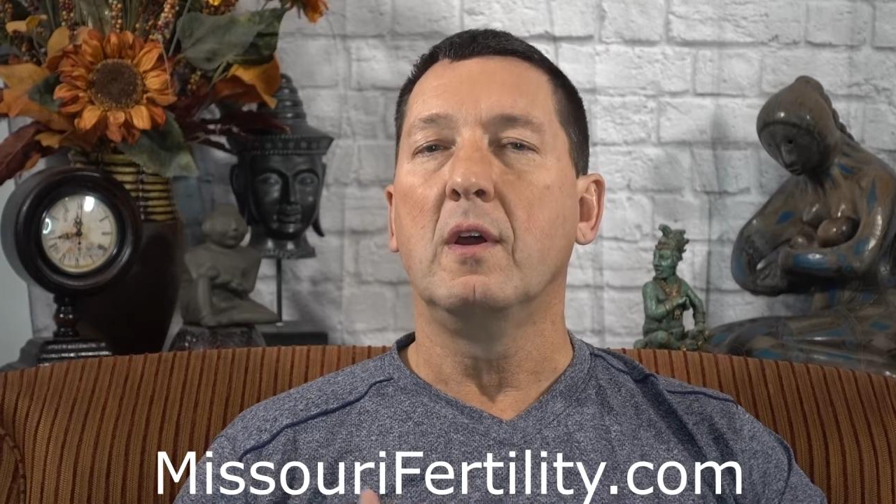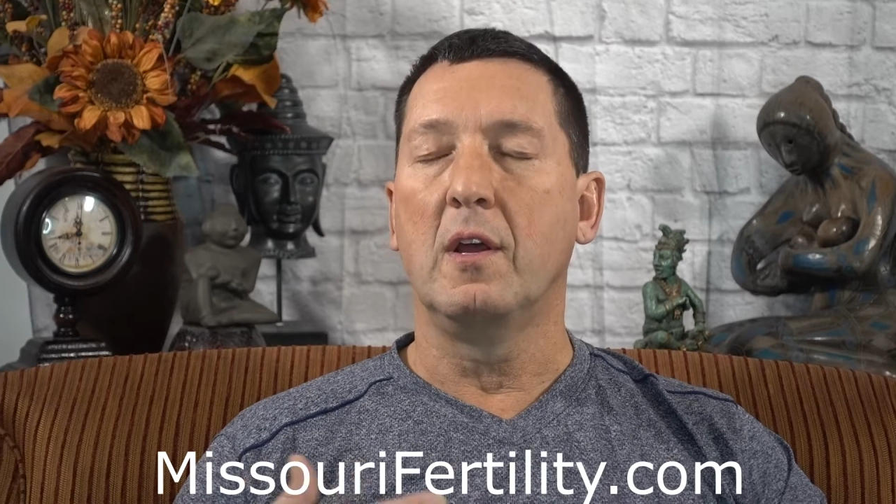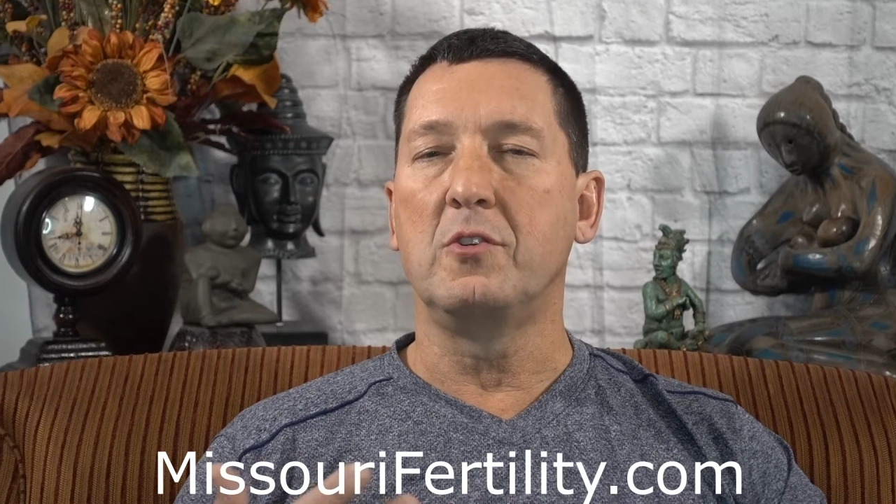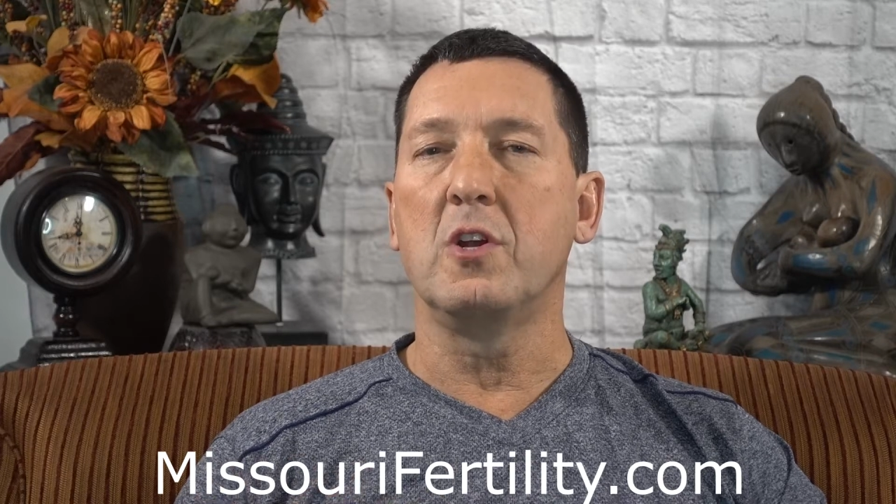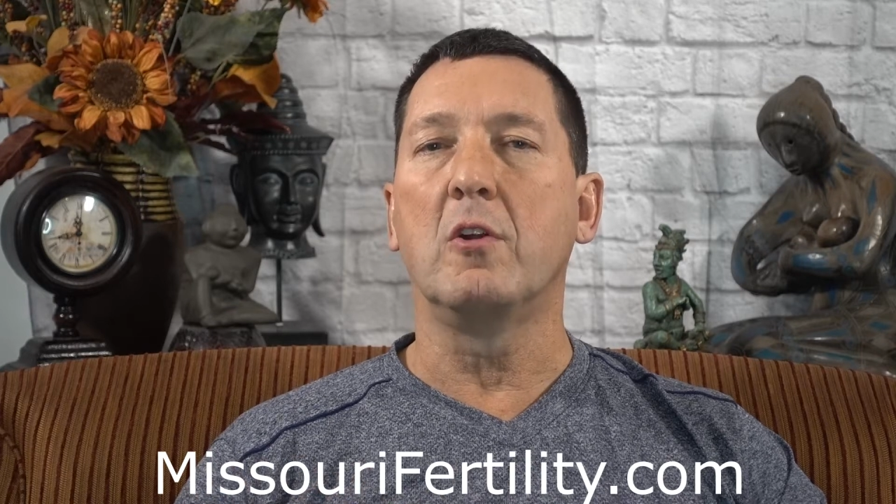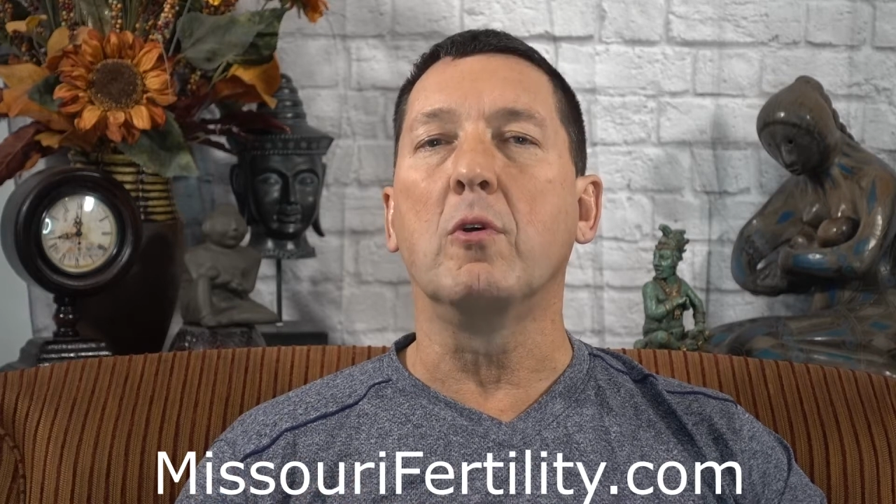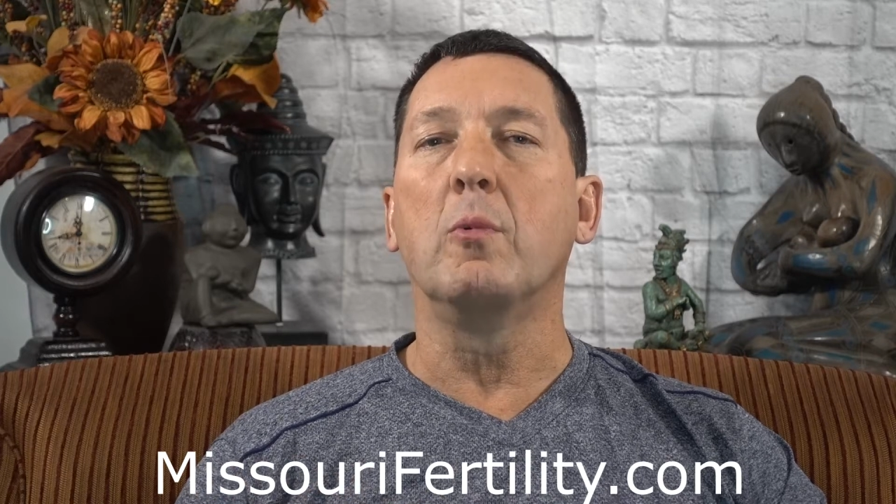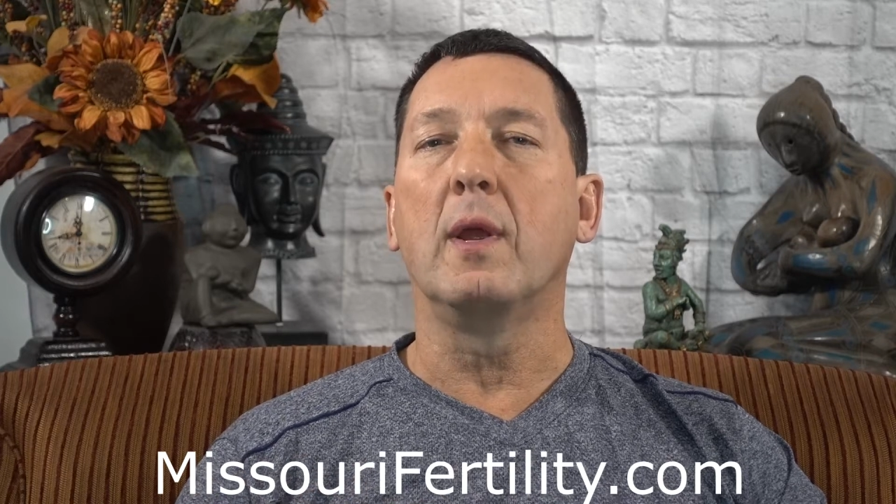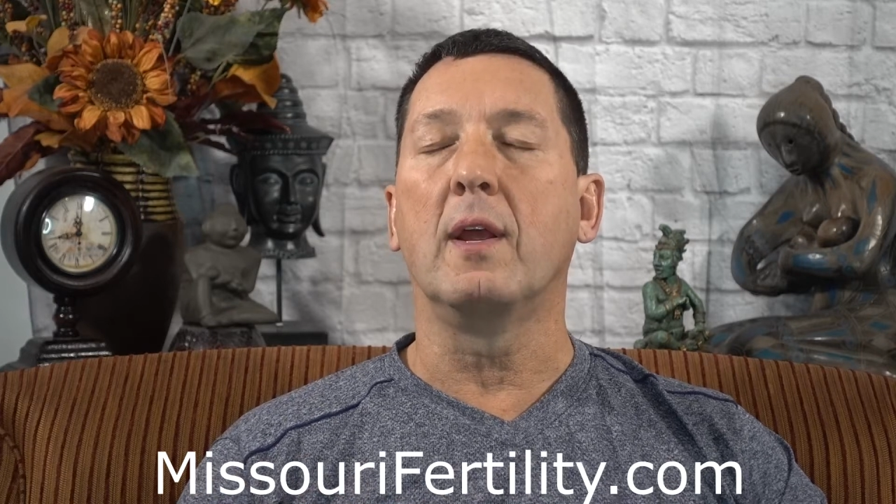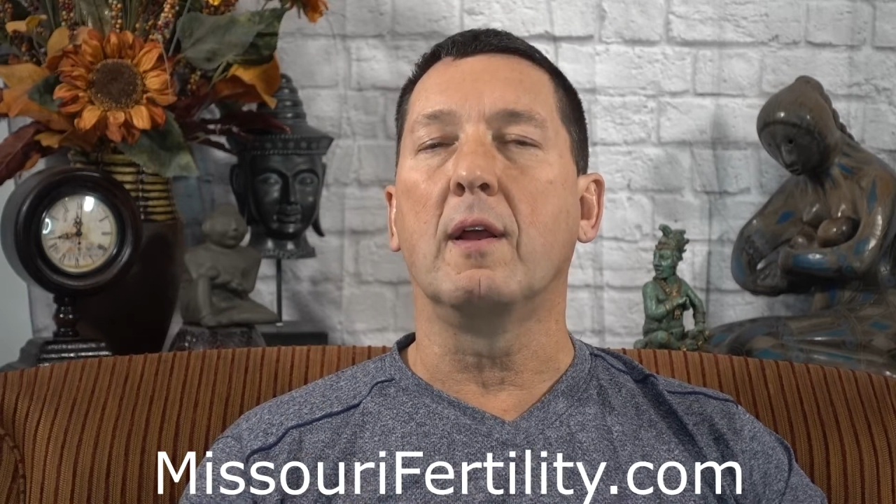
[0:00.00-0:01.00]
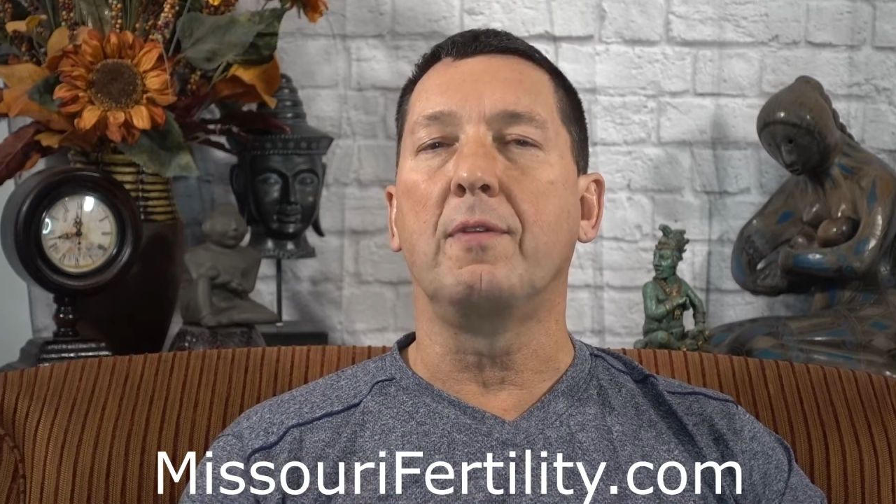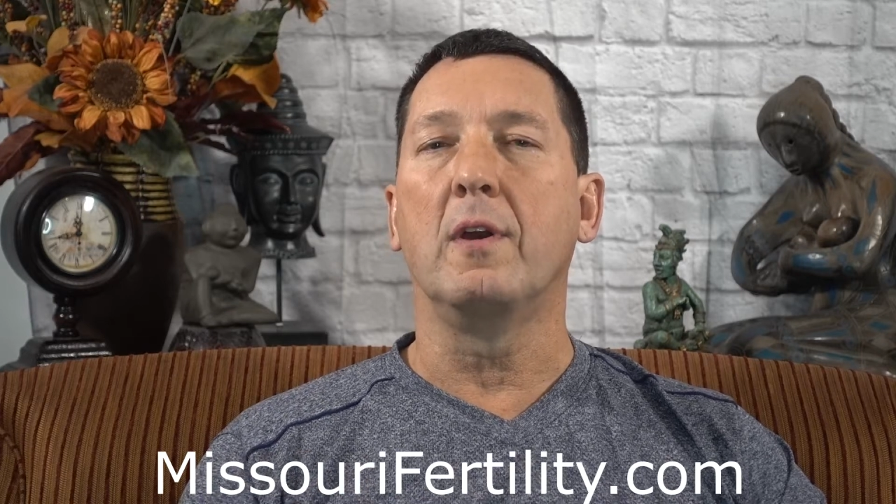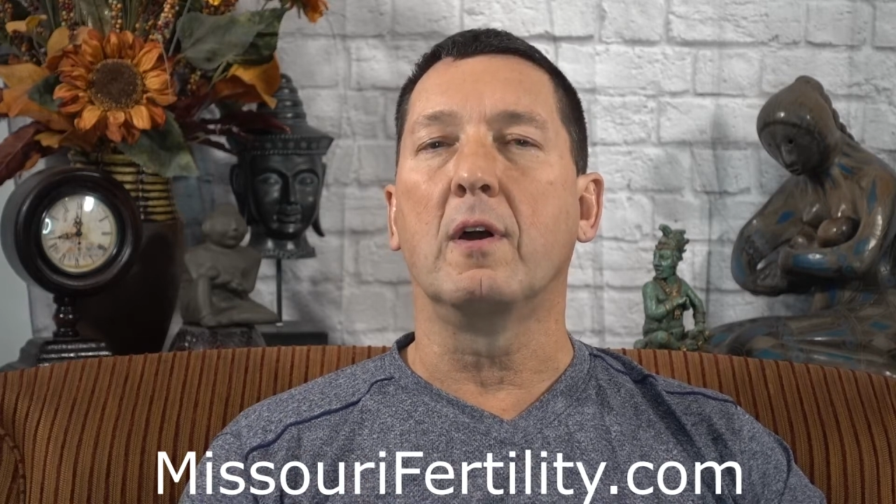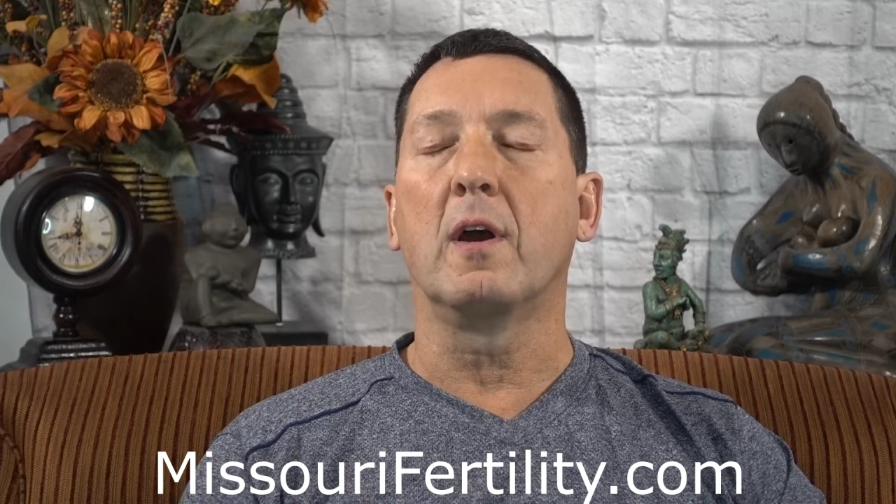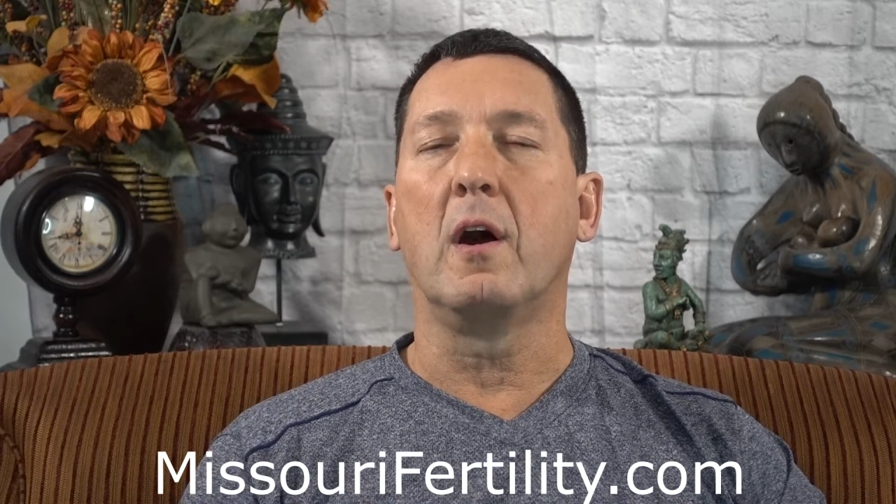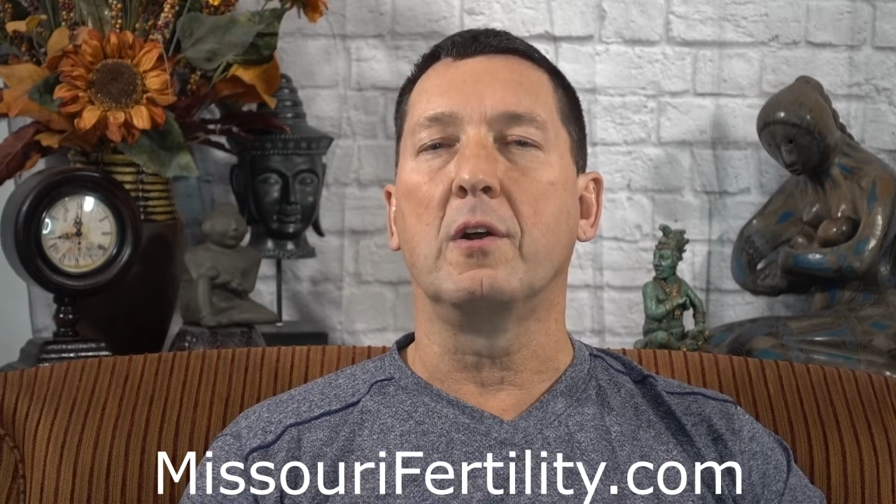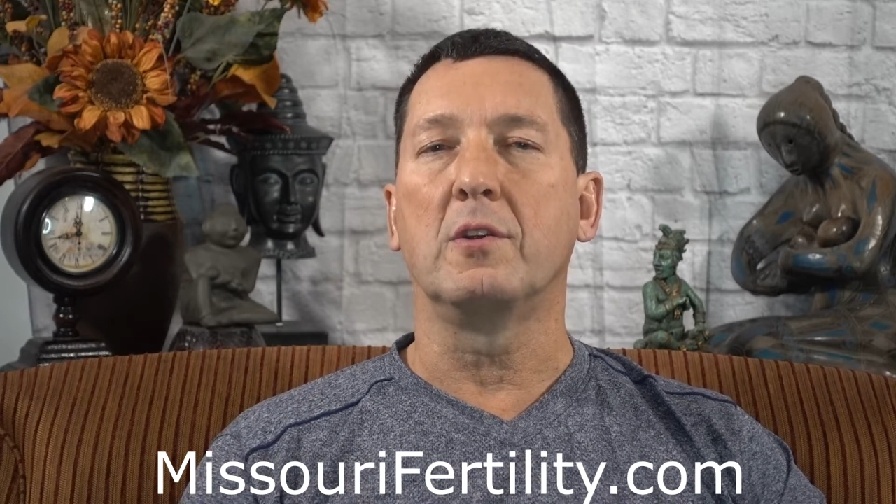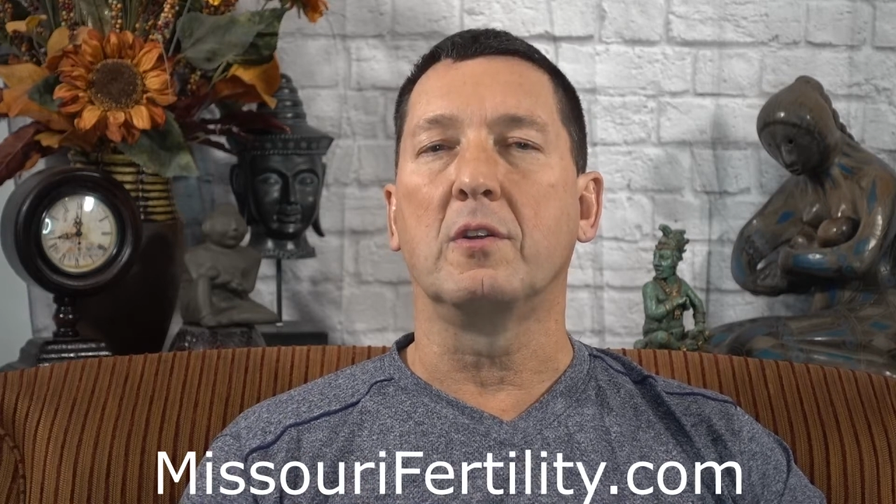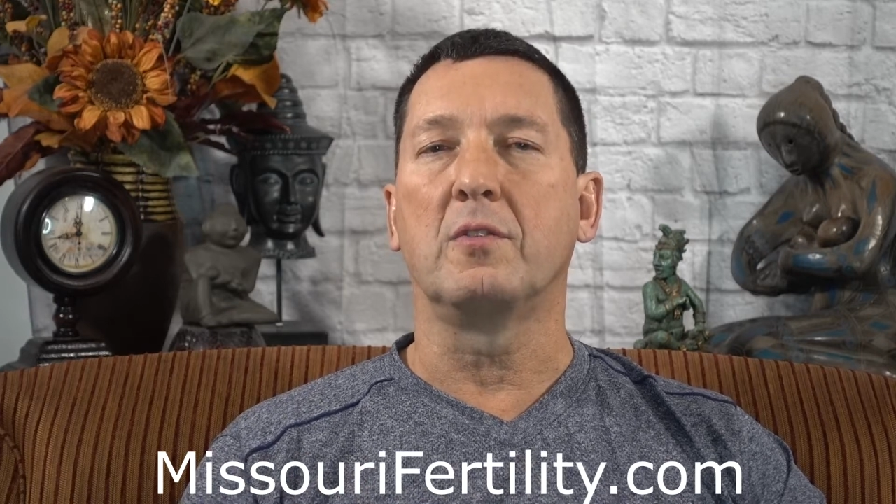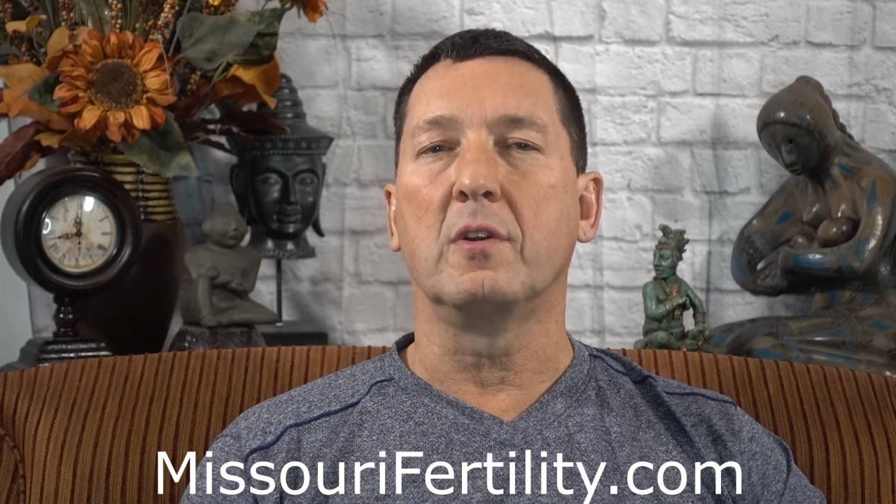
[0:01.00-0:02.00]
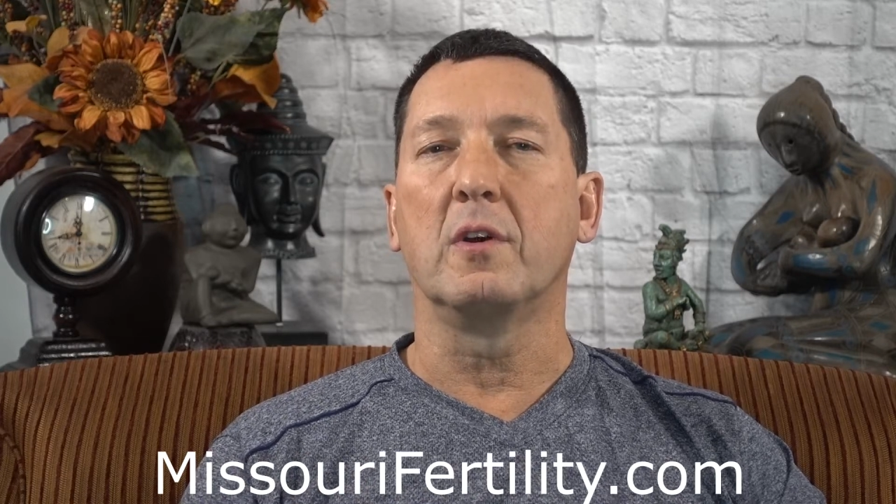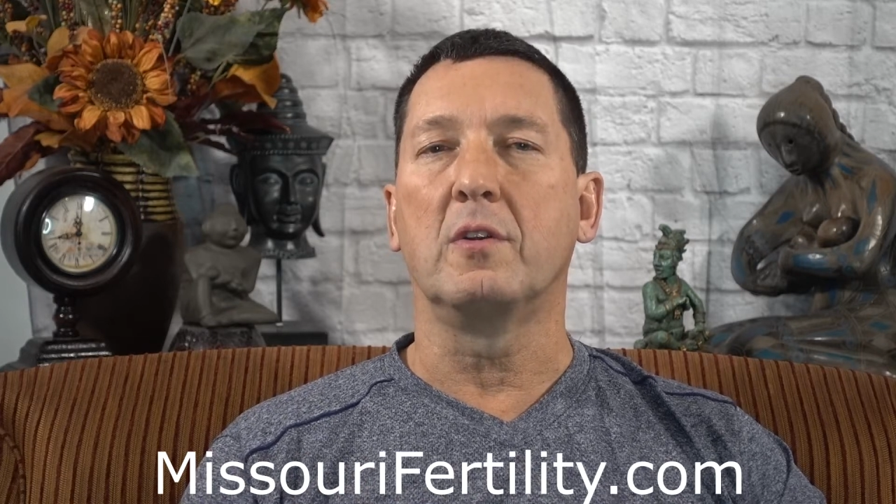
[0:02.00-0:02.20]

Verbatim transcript: and generally we can get the oncologist uh,